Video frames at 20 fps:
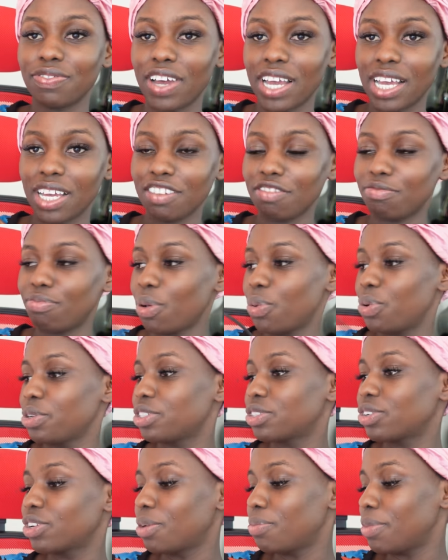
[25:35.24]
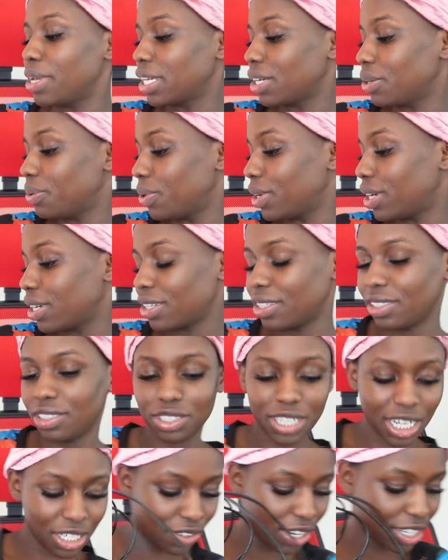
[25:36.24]
5, but we're just gonna make it work.
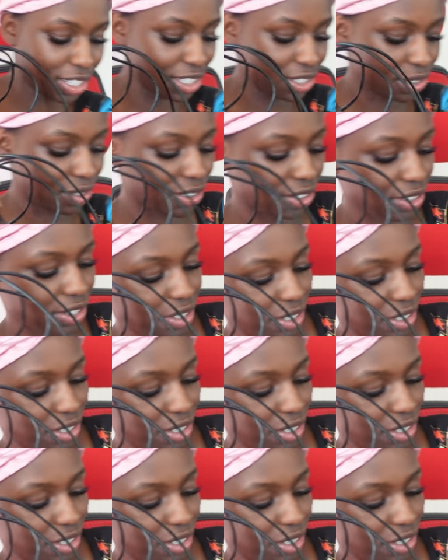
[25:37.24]
Should I try these on?